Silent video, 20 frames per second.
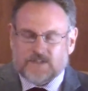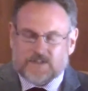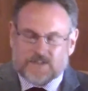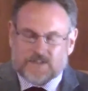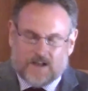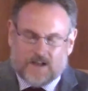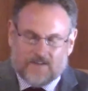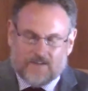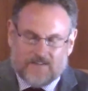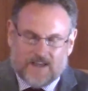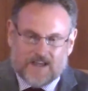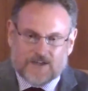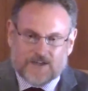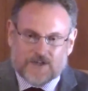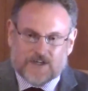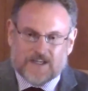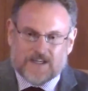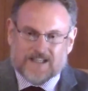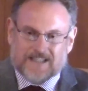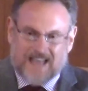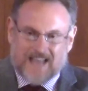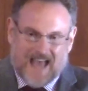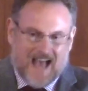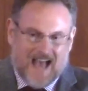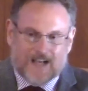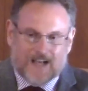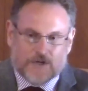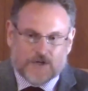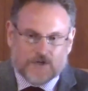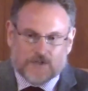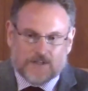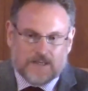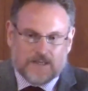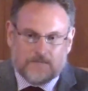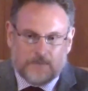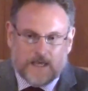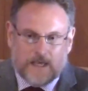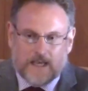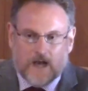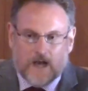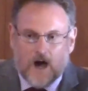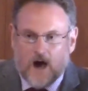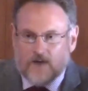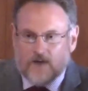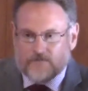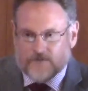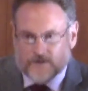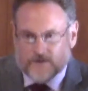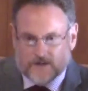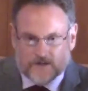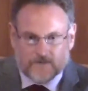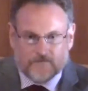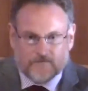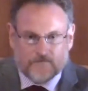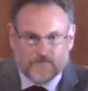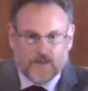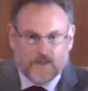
and salvation is actually being offered.